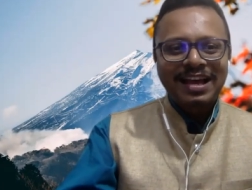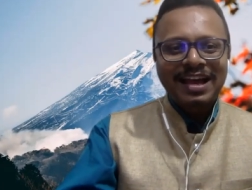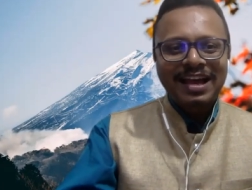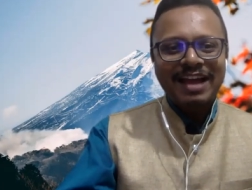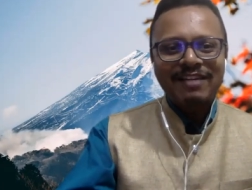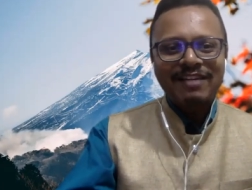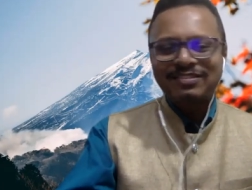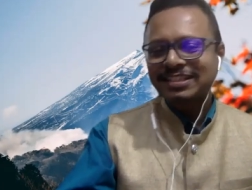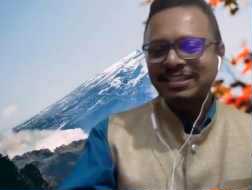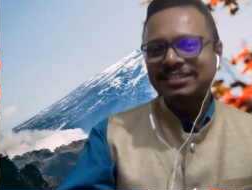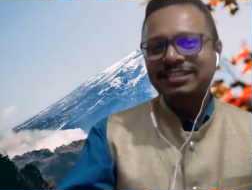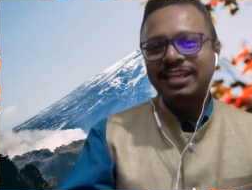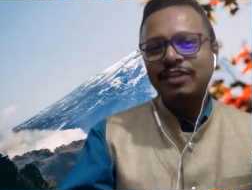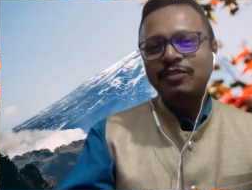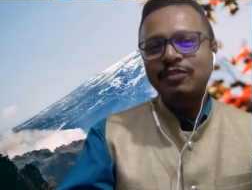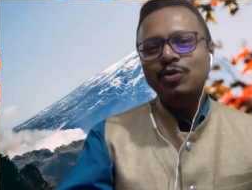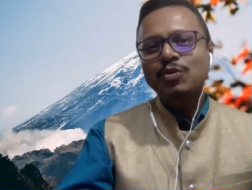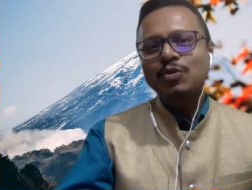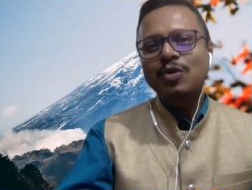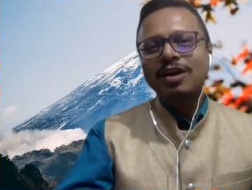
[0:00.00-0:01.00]
I will just
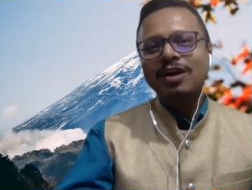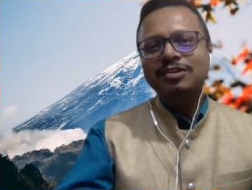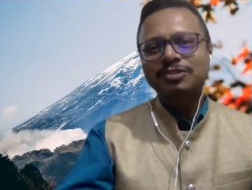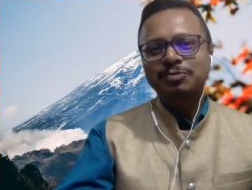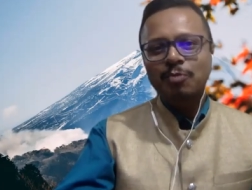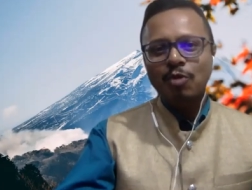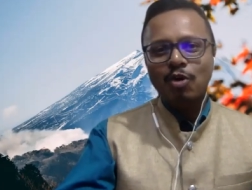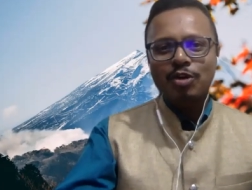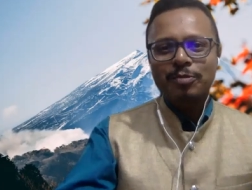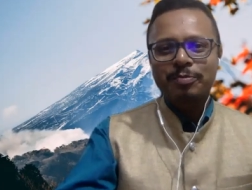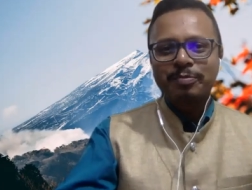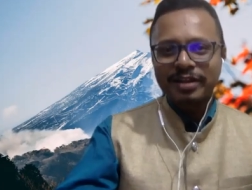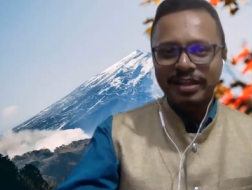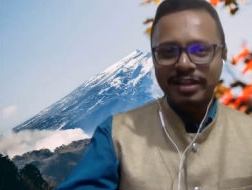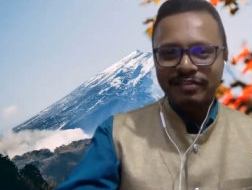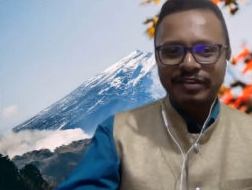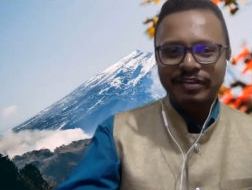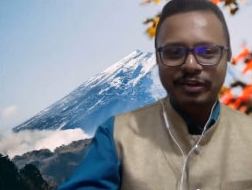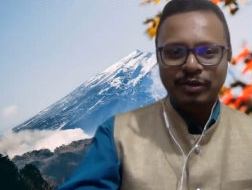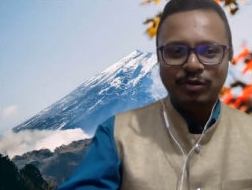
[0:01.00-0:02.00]
give you a small
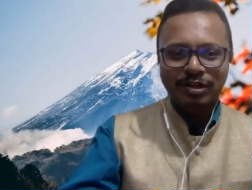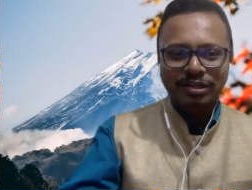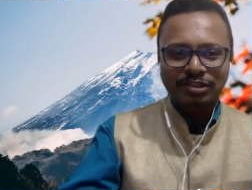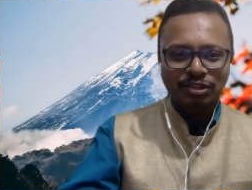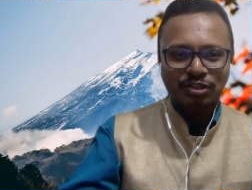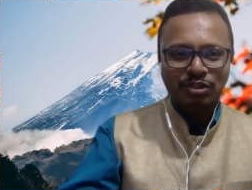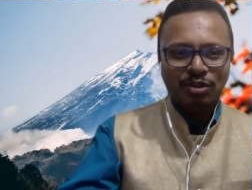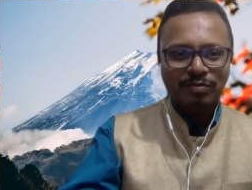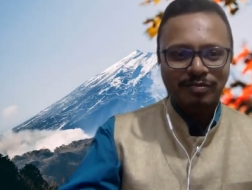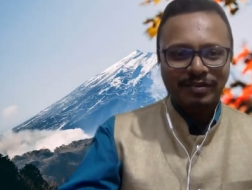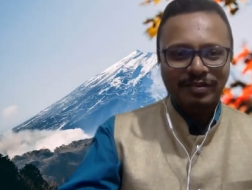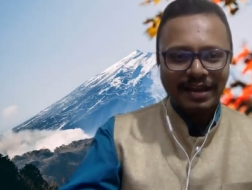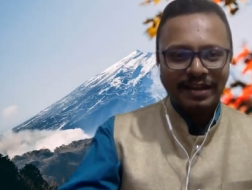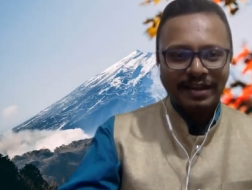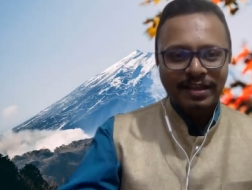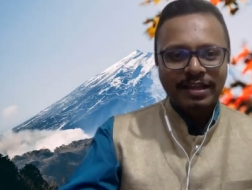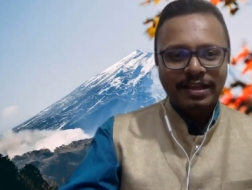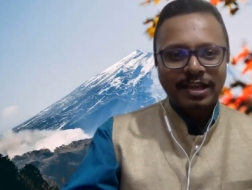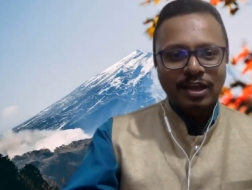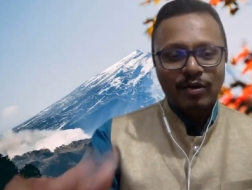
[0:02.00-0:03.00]
brief introduction of that.
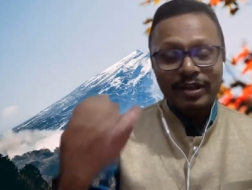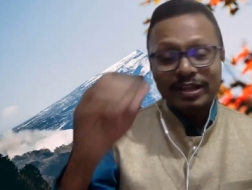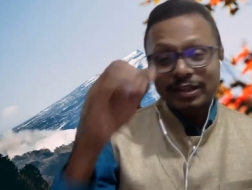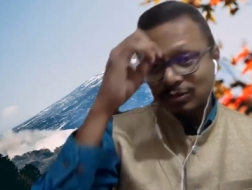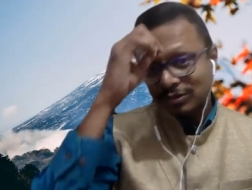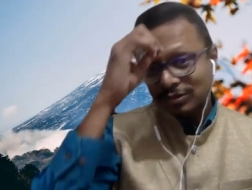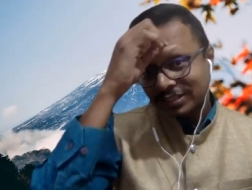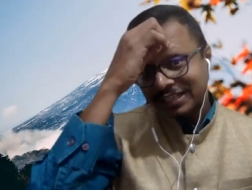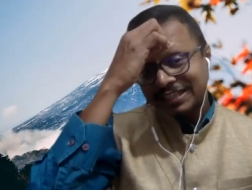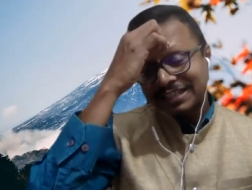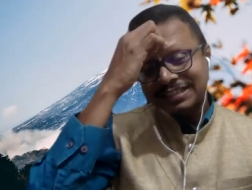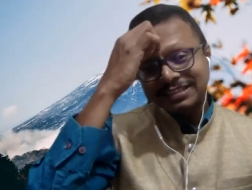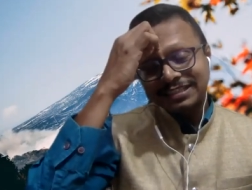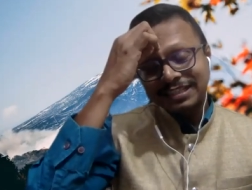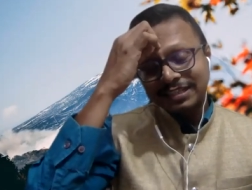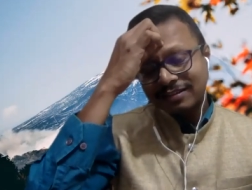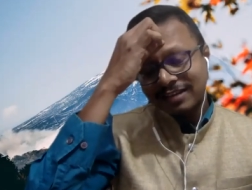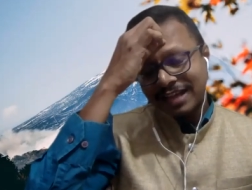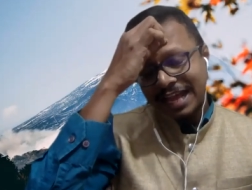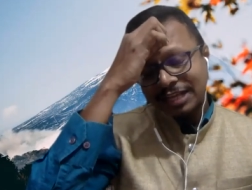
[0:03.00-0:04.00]
Okay, so it is
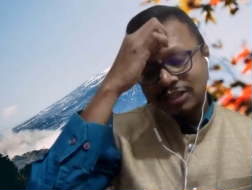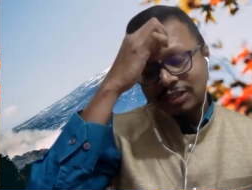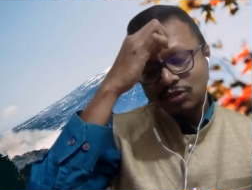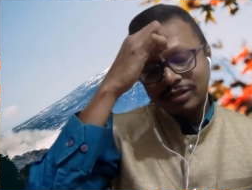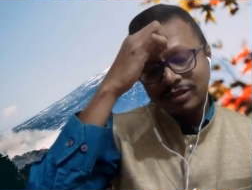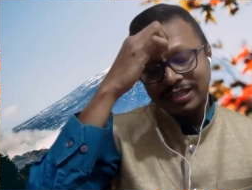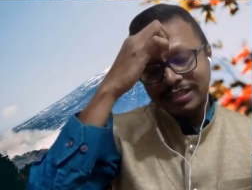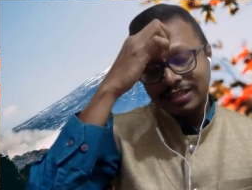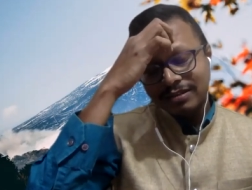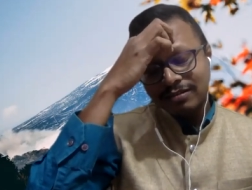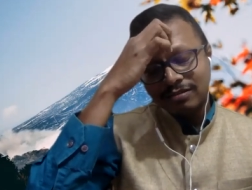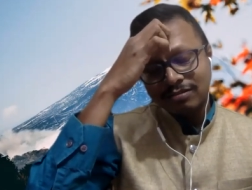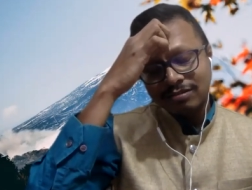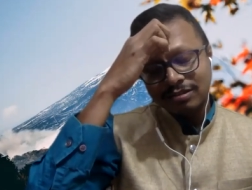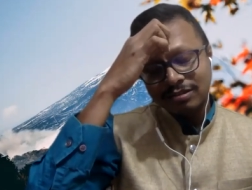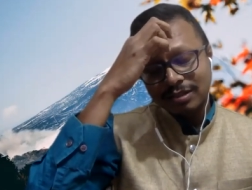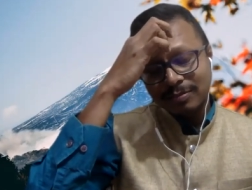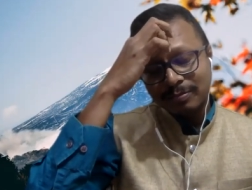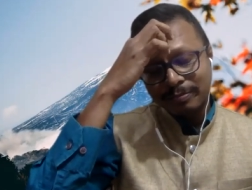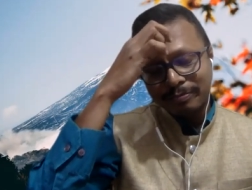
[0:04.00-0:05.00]
actually
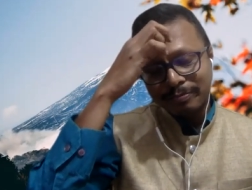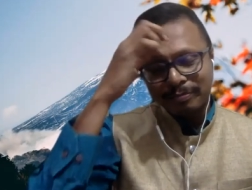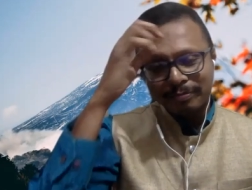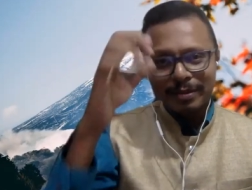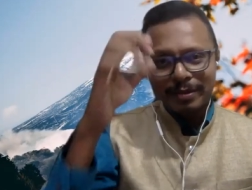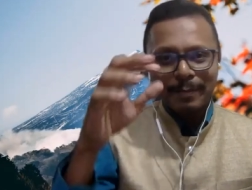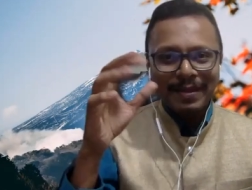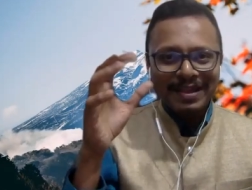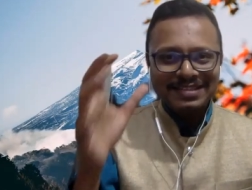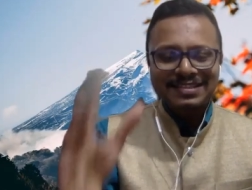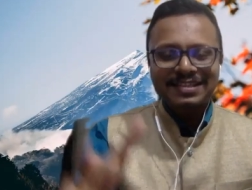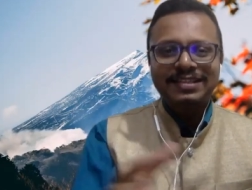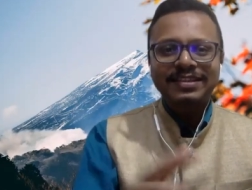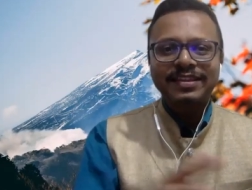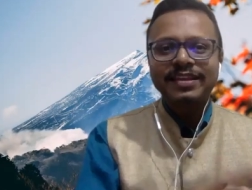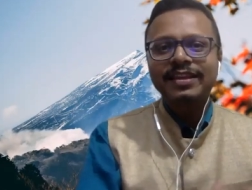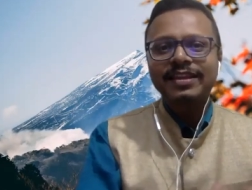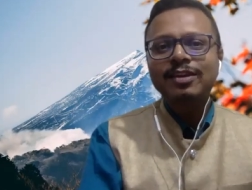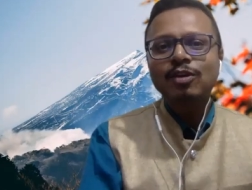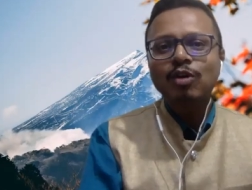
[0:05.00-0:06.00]
the basic
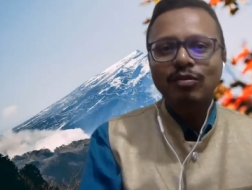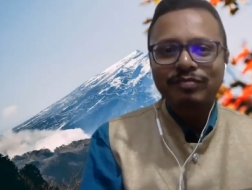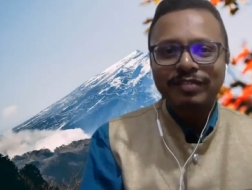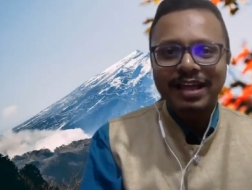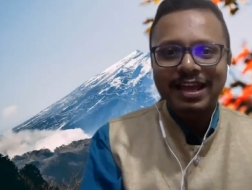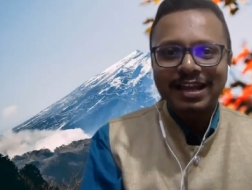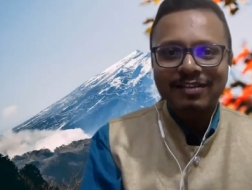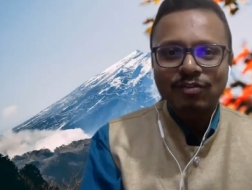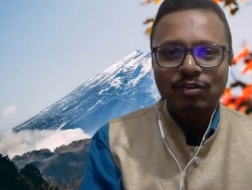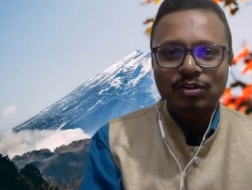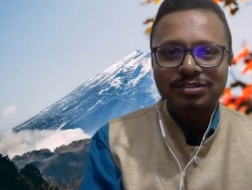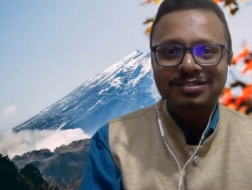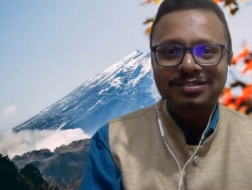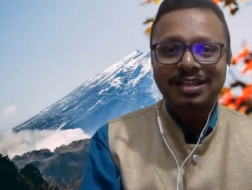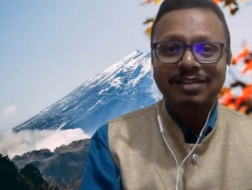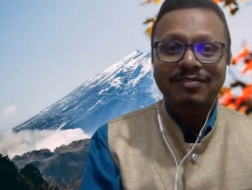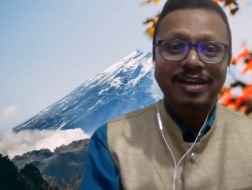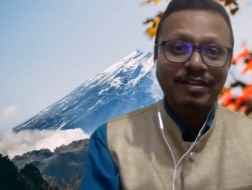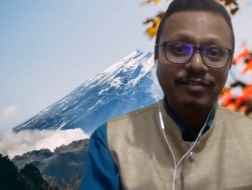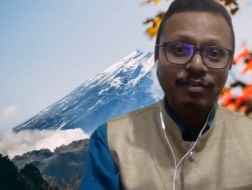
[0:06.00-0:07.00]
theory of that was
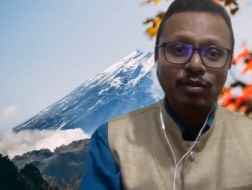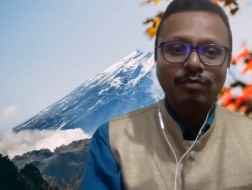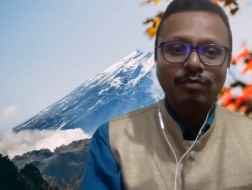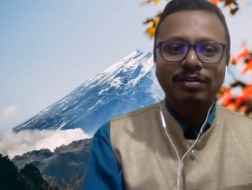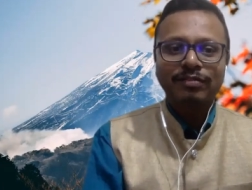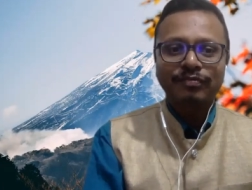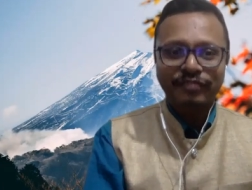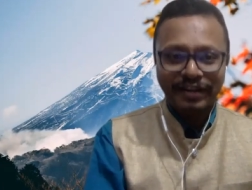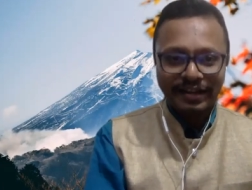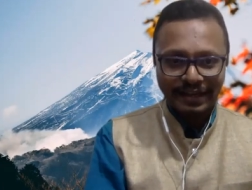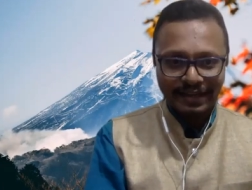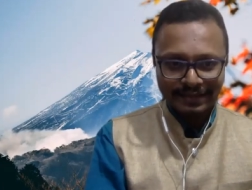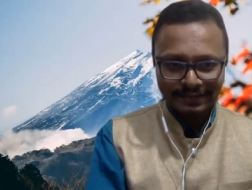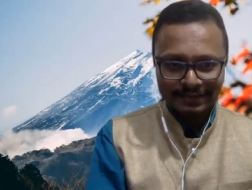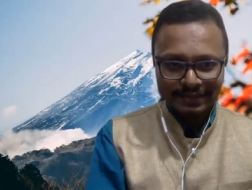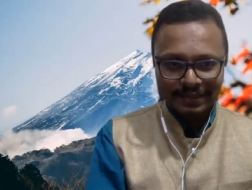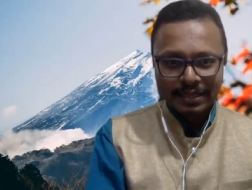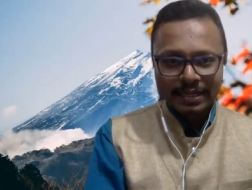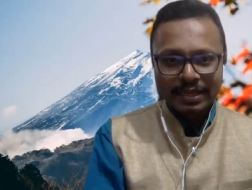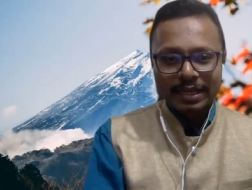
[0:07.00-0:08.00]
survival of the fittest.